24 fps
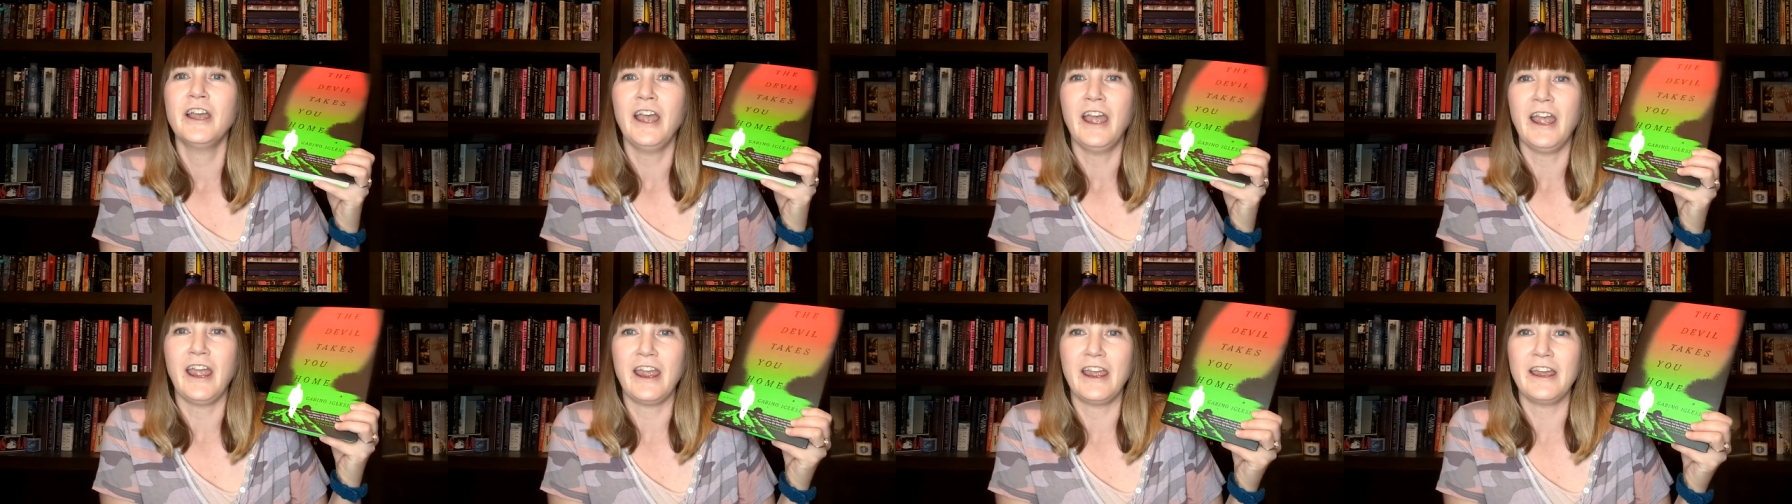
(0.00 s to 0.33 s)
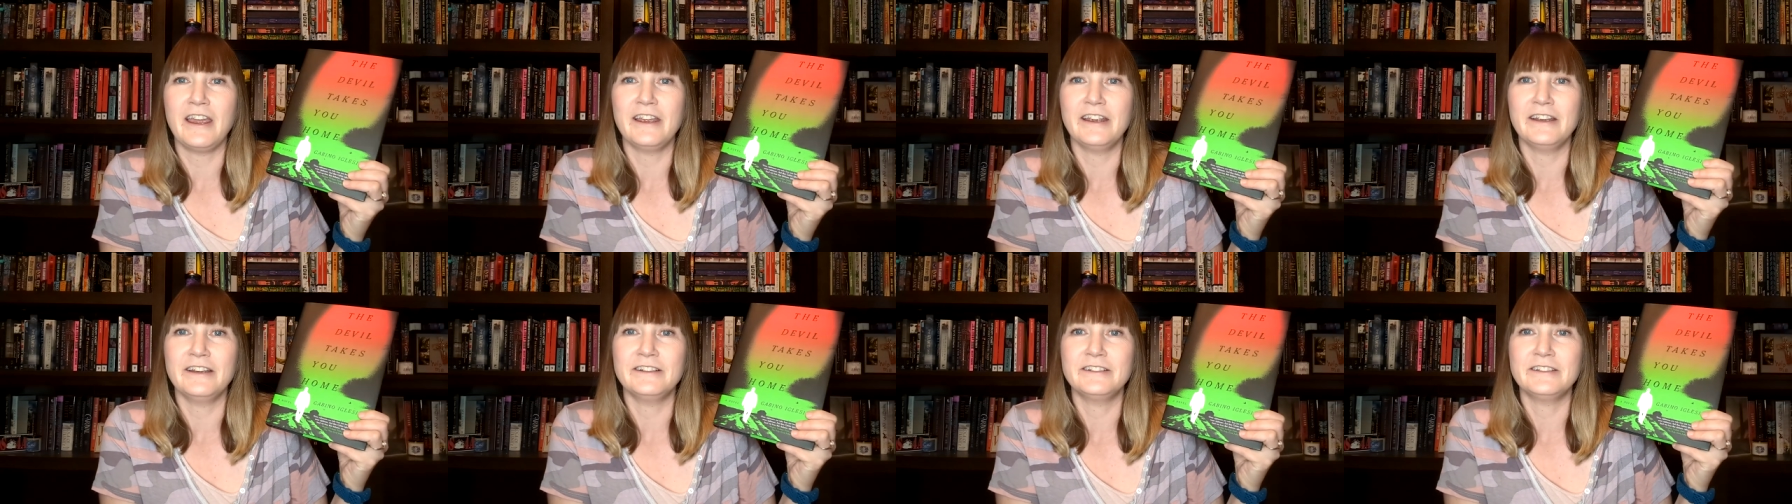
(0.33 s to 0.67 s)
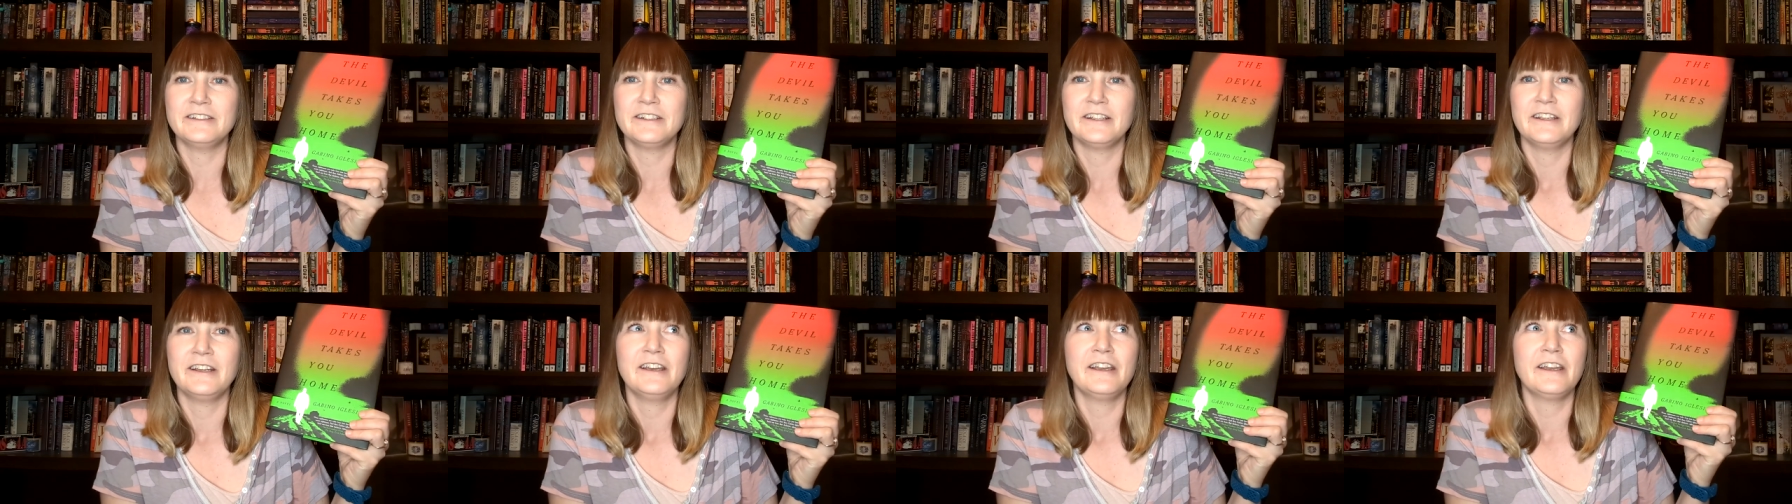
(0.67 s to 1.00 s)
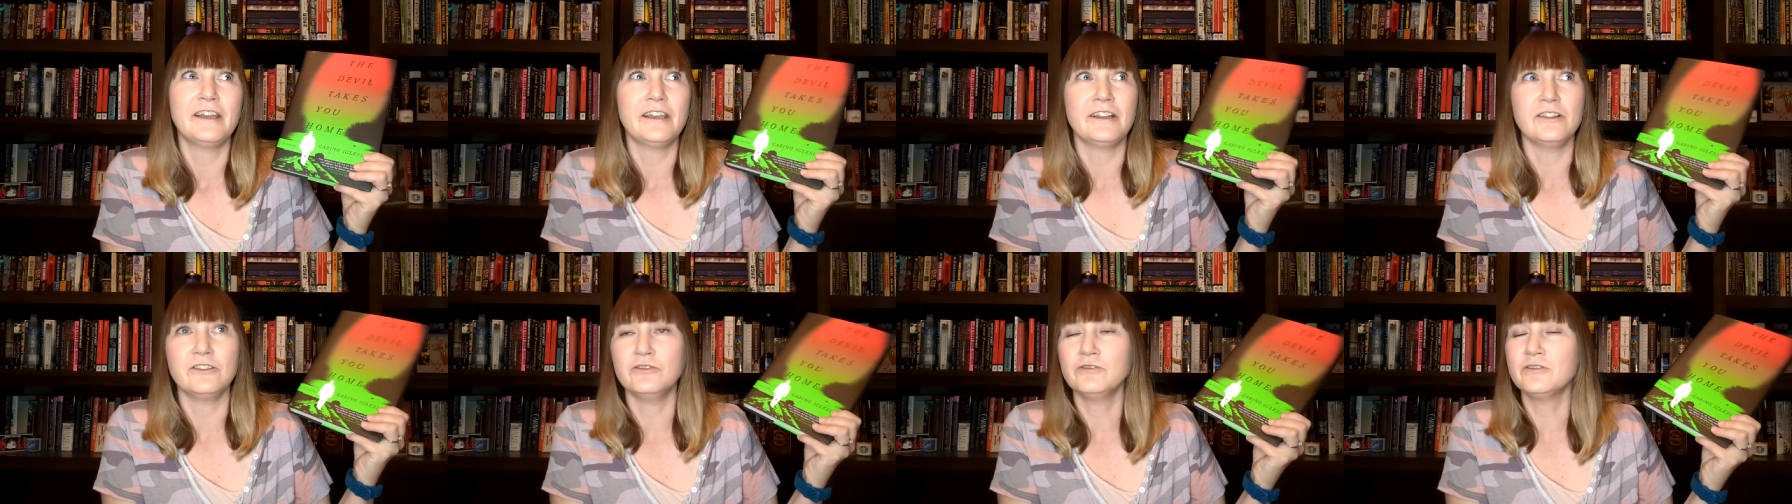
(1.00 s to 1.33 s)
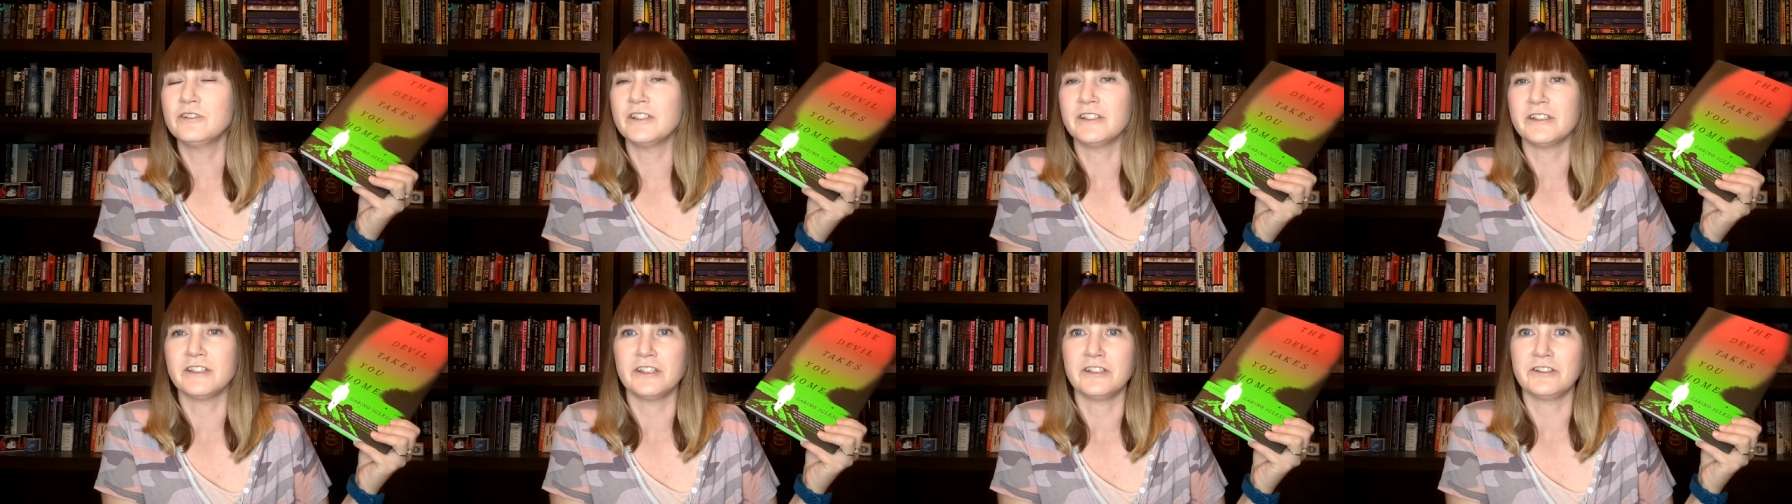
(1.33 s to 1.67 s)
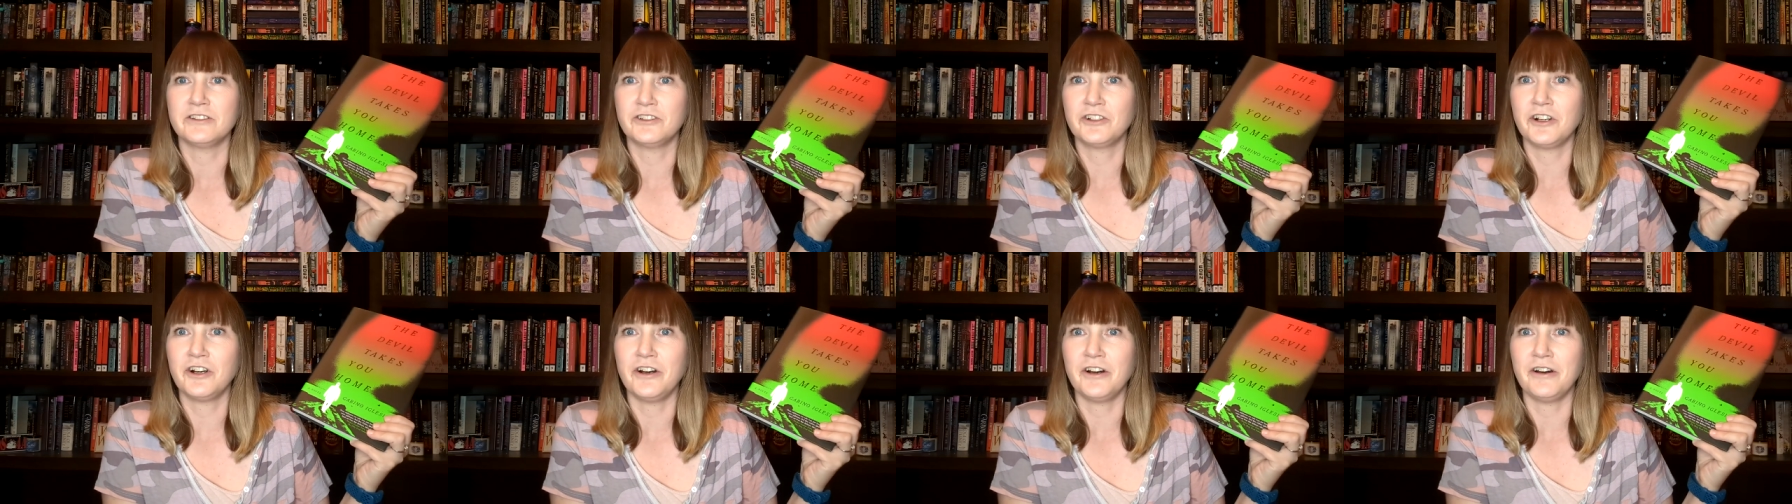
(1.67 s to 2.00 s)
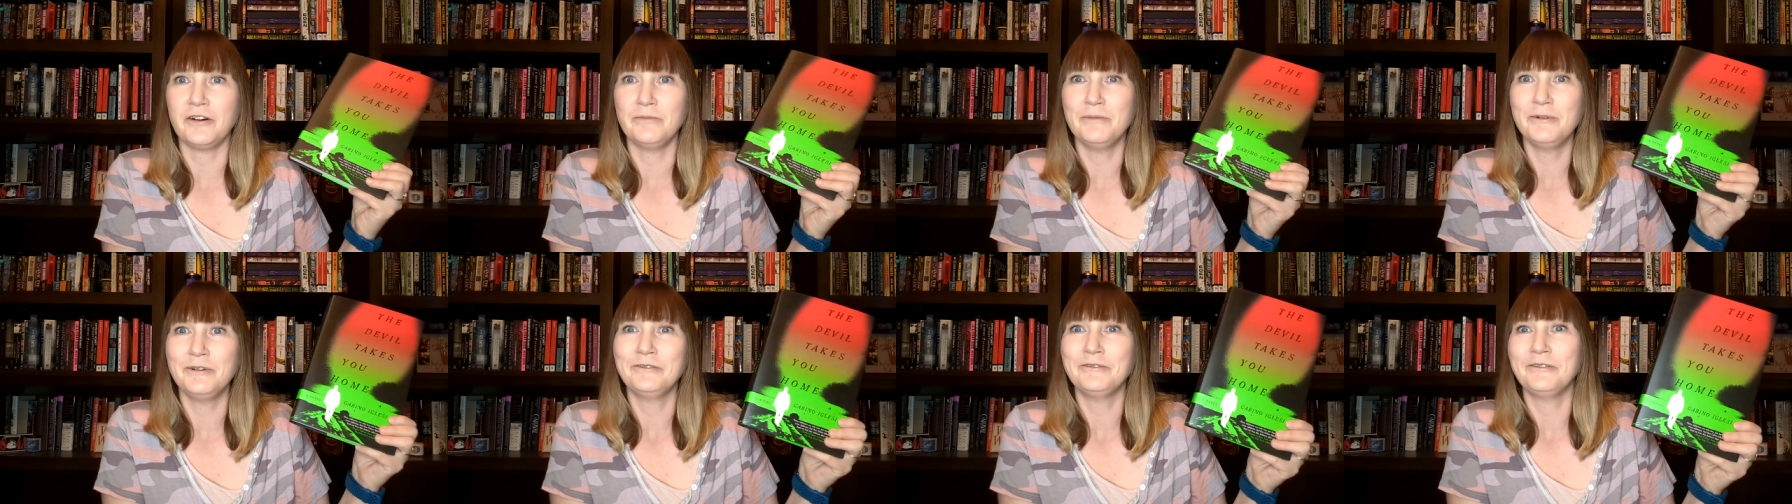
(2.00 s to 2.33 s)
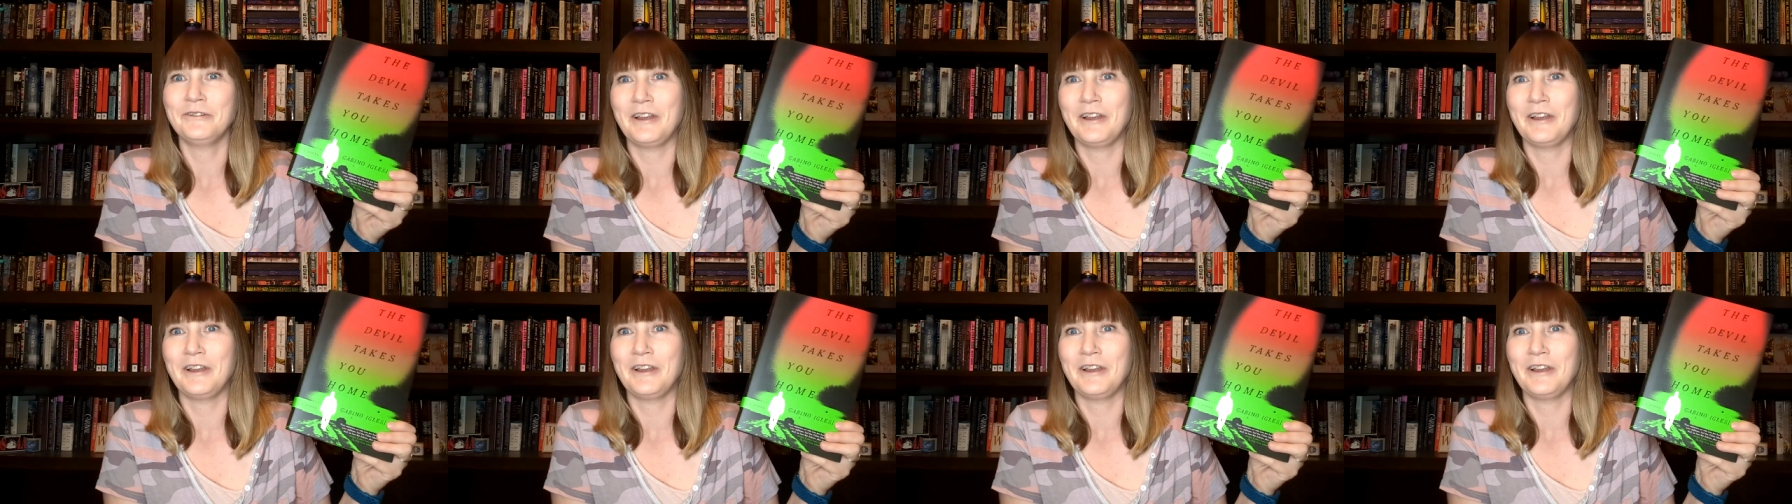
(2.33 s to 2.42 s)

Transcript: and he loses his job,